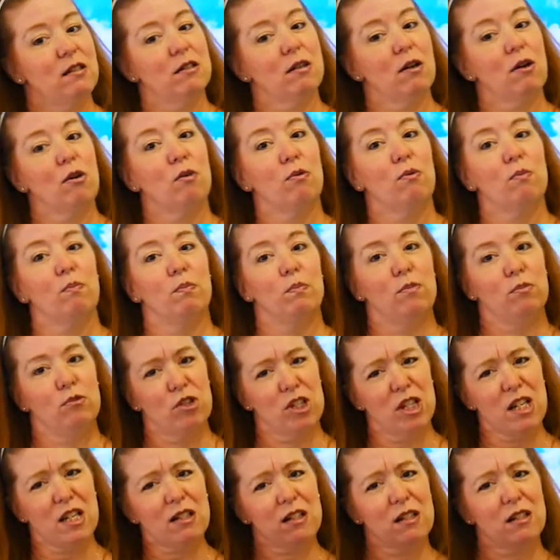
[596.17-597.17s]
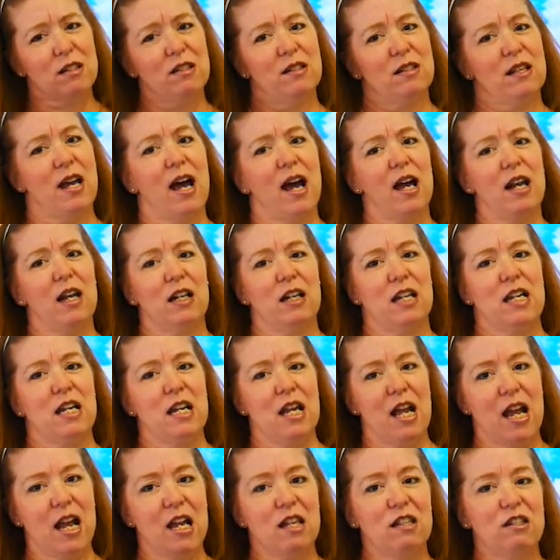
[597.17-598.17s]
So Jesus sat and
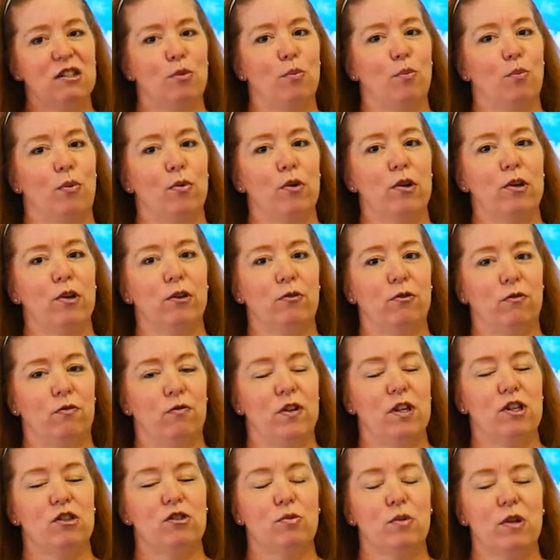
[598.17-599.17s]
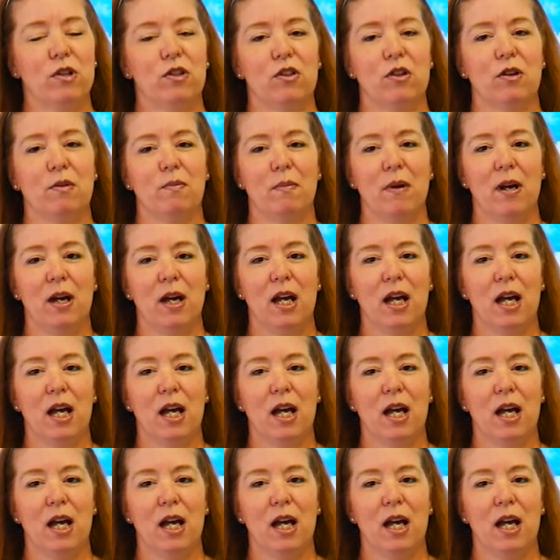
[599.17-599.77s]
he ate some broiled fish with them,